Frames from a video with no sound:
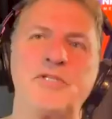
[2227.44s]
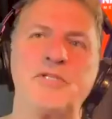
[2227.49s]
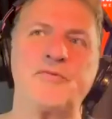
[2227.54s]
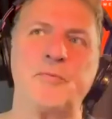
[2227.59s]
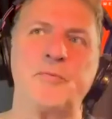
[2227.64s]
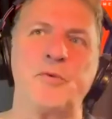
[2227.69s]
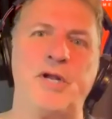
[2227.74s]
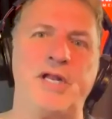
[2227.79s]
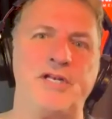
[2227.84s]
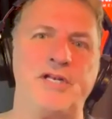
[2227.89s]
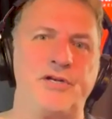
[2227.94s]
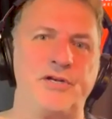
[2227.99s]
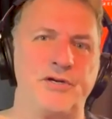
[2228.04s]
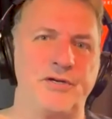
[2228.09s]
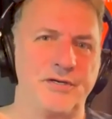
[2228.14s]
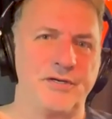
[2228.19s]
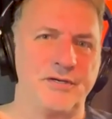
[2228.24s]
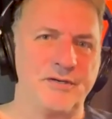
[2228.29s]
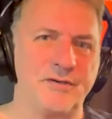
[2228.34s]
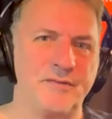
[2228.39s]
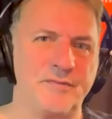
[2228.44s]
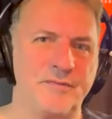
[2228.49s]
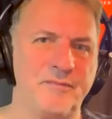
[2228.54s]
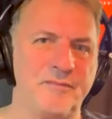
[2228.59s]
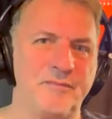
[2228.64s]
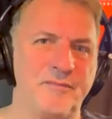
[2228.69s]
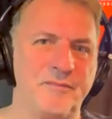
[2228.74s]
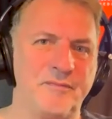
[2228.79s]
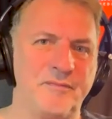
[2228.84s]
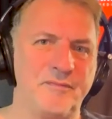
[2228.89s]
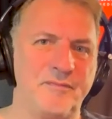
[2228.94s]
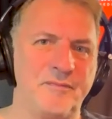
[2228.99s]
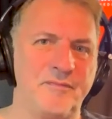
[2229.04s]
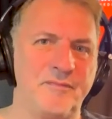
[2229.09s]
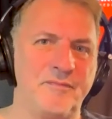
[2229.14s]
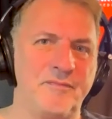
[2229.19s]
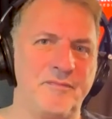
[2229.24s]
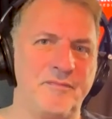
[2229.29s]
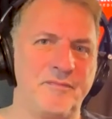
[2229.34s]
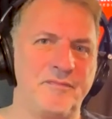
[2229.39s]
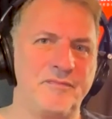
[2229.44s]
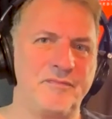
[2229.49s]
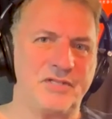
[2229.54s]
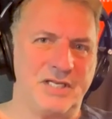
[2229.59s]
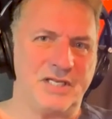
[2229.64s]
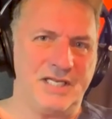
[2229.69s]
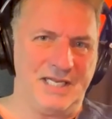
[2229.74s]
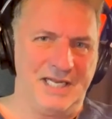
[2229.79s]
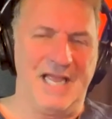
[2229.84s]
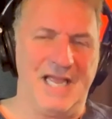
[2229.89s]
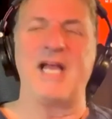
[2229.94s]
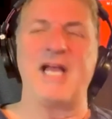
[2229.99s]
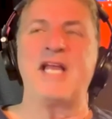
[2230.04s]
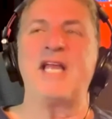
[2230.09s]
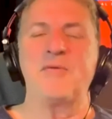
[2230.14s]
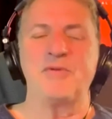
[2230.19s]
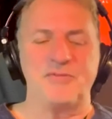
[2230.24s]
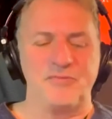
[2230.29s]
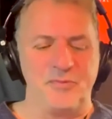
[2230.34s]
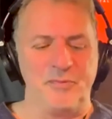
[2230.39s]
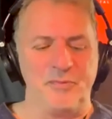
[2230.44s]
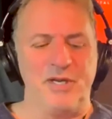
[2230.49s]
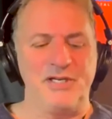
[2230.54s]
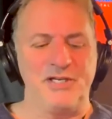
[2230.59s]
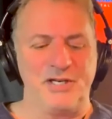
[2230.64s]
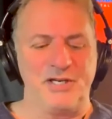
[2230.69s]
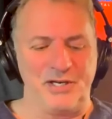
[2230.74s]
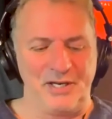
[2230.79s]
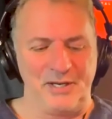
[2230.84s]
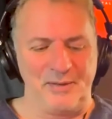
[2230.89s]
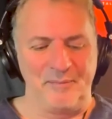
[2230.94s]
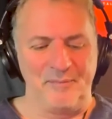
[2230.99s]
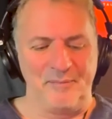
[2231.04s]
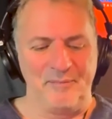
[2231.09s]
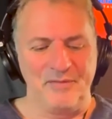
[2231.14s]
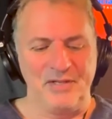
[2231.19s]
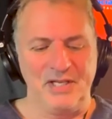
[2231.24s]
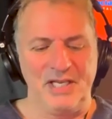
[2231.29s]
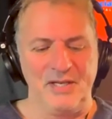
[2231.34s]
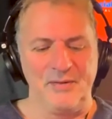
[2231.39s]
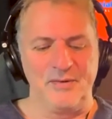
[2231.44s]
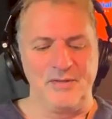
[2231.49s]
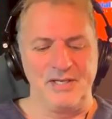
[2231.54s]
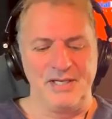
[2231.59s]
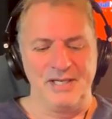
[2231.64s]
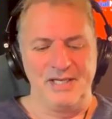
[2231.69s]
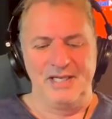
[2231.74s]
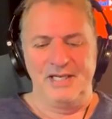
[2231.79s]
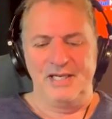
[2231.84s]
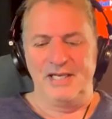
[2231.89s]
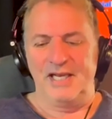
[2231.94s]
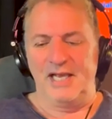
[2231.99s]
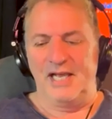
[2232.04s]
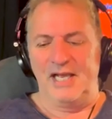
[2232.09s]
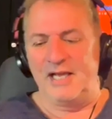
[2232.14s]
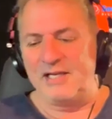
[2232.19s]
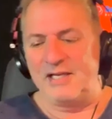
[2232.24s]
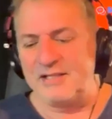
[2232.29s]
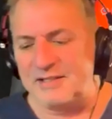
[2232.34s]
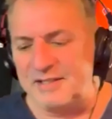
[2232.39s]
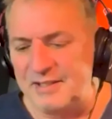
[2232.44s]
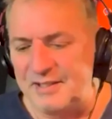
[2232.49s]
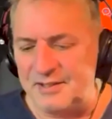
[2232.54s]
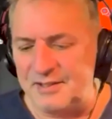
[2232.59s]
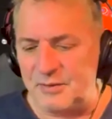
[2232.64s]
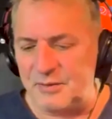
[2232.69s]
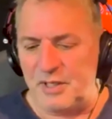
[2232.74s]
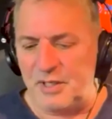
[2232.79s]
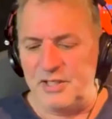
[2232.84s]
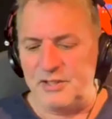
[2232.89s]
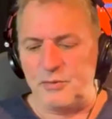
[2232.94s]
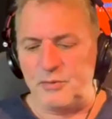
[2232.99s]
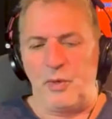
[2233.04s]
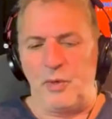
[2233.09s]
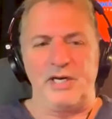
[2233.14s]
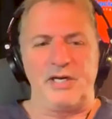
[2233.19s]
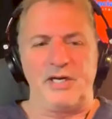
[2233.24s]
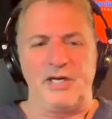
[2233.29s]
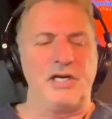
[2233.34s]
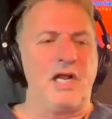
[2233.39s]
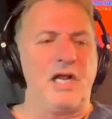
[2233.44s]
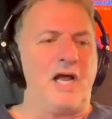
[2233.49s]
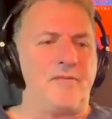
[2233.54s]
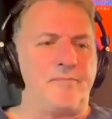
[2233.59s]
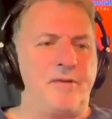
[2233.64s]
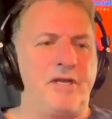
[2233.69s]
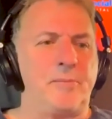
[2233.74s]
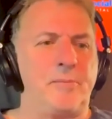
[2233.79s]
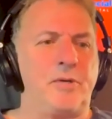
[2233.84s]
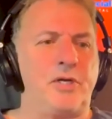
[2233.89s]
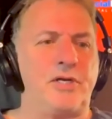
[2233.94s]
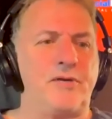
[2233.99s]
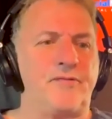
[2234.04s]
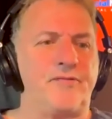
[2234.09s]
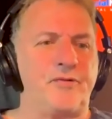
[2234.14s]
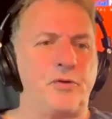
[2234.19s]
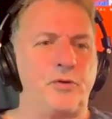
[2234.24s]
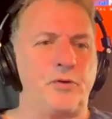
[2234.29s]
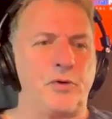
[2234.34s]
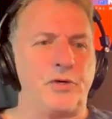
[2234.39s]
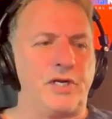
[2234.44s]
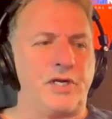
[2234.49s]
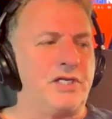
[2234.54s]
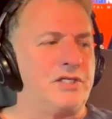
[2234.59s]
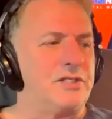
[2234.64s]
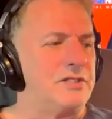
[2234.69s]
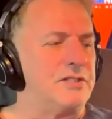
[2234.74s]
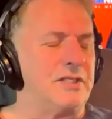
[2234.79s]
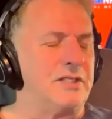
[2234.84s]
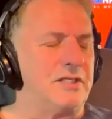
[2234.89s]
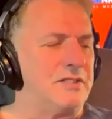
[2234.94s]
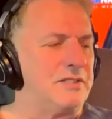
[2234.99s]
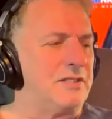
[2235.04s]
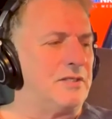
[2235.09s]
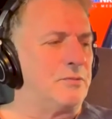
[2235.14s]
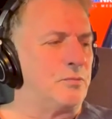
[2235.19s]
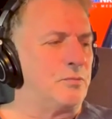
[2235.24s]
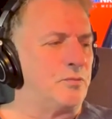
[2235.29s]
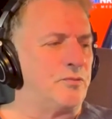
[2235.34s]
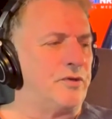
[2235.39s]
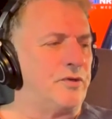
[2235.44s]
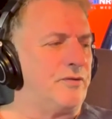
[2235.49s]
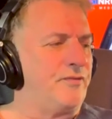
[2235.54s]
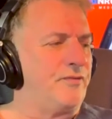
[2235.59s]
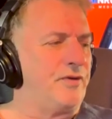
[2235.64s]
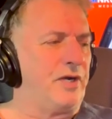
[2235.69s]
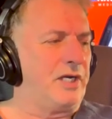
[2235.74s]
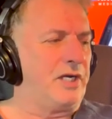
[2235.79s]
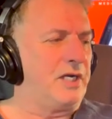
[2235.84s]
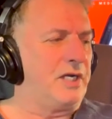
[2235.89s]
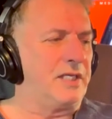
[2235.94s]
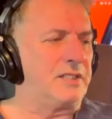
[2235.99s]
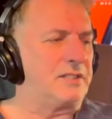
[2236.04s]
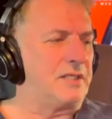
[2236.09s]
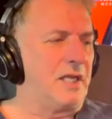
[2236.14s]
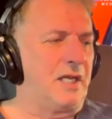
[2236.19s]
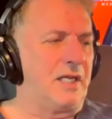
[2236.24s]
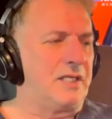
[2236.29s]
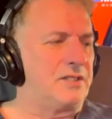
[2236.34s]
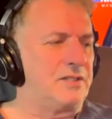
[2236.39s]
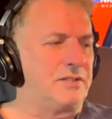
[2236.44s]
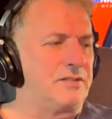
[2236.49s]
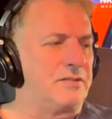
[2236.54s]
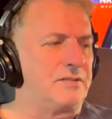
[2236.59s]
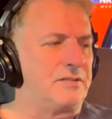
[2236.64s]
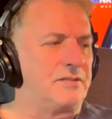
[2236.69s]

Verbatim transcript: from Red Deer. Was he from Red Deer? Yeah, he was from Red Deer. Yeah, he was. Yeah, he's he's he's quite a good guy. I've met him on a few occasions. He's a very nice guy. Just